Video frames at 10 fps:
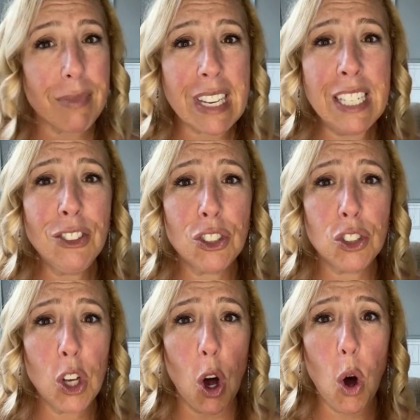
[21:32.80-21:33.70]
It's
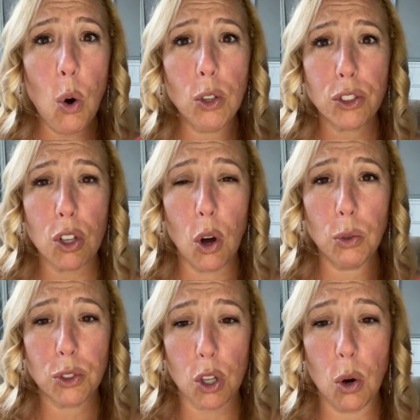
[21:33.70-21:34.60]
so, so,
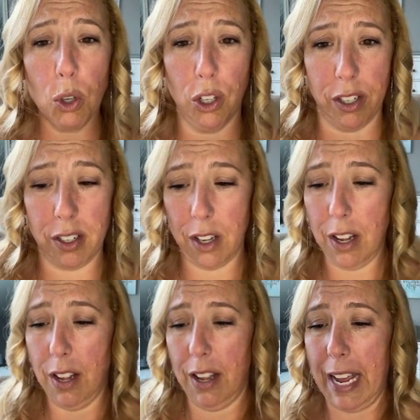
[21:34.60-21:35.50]
so good.
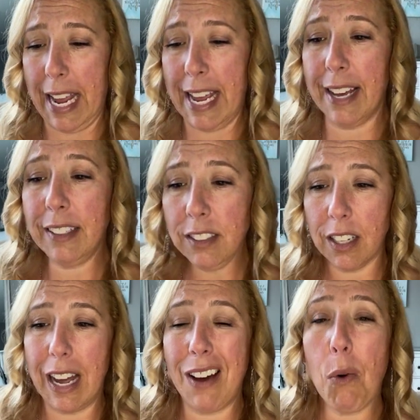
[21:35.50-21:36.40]
And
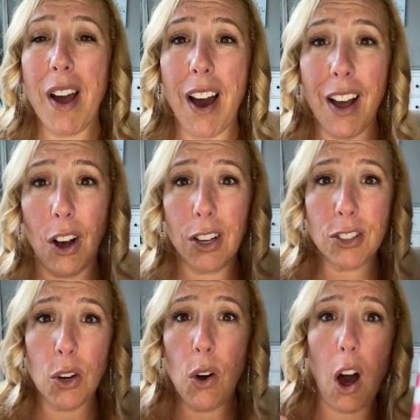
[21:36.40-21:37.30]
FYI
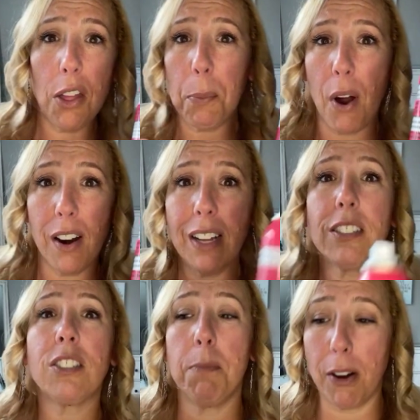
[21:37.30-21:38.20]
also, all the products
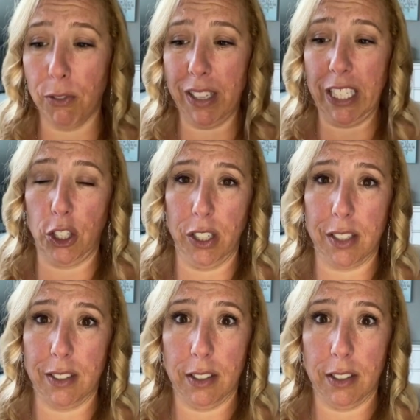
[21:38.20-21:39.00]
smell really good.